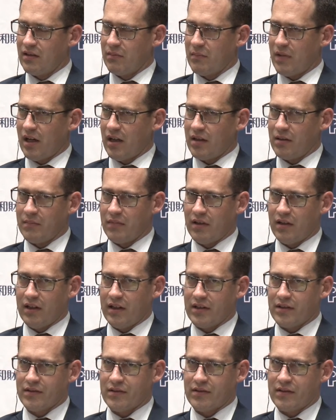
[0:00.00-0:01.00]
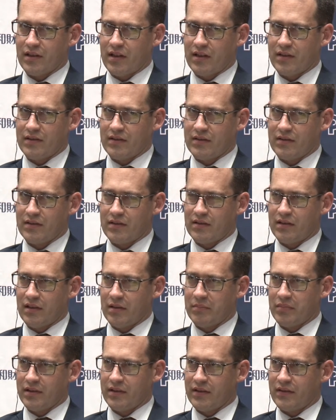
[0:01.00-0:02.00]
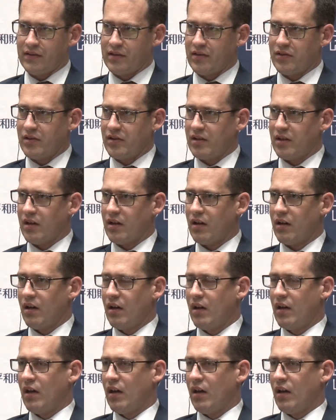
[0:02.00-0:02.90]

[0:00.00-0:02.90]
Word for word: and the Malabar exercises that take place each year.